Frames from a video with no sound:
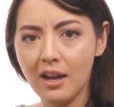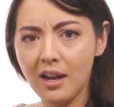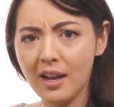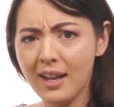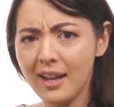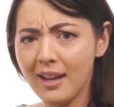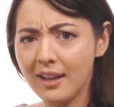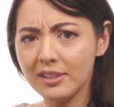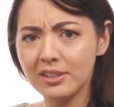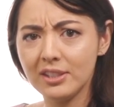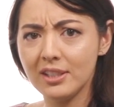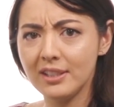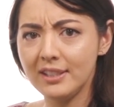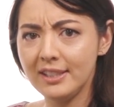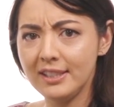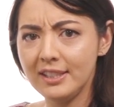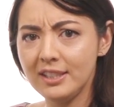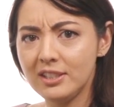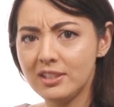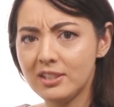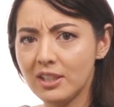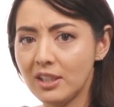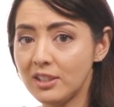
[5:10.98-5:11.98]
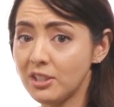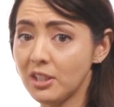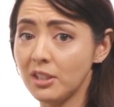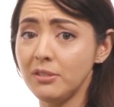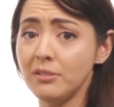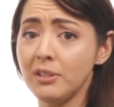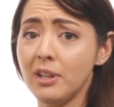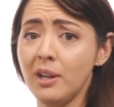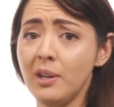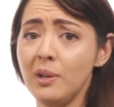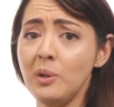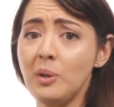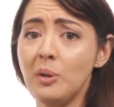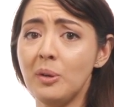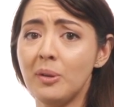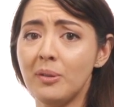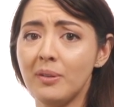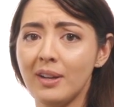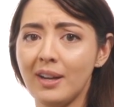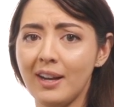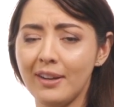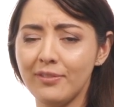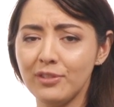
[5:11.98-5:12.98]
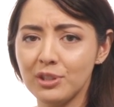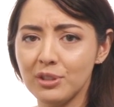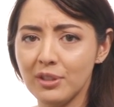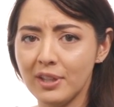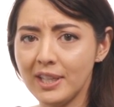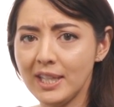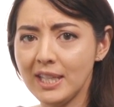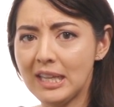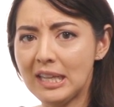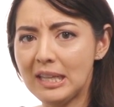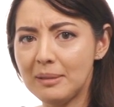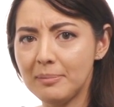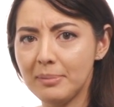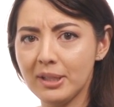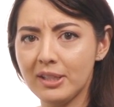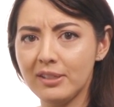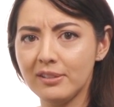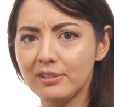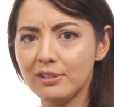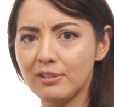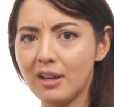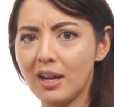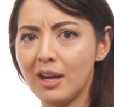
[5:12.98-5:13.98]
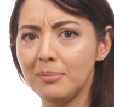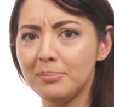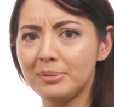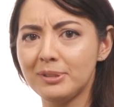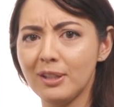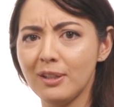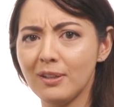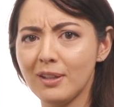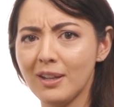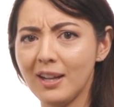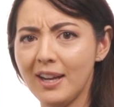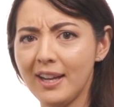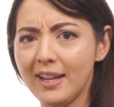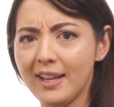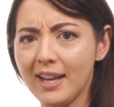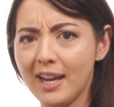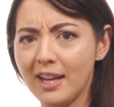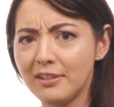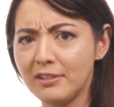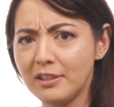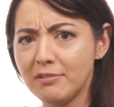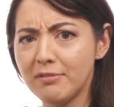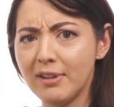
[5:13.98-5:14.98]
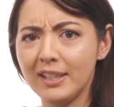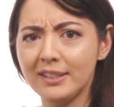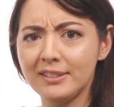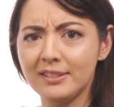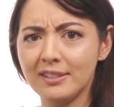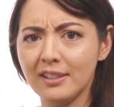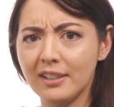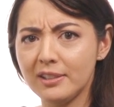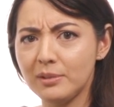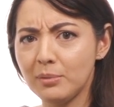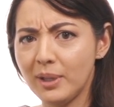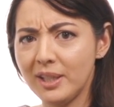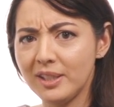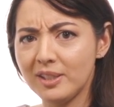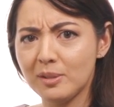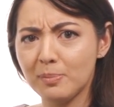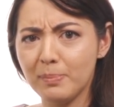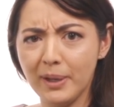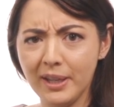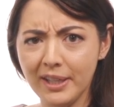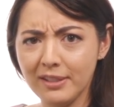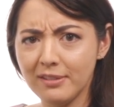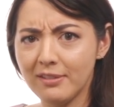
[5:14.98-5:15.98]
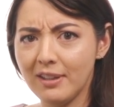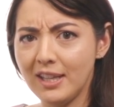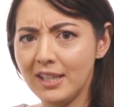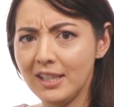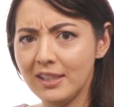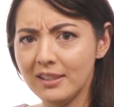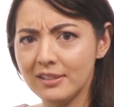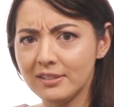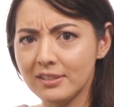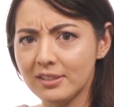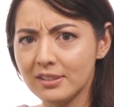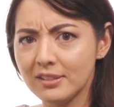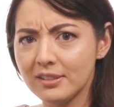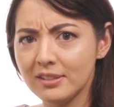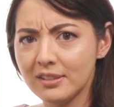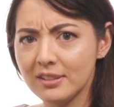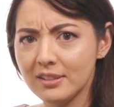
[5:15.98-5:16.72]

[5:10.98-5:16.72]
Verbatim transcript: I actually don't know. I haven't tried it yet because crabs look like angry red sideways spider aliens.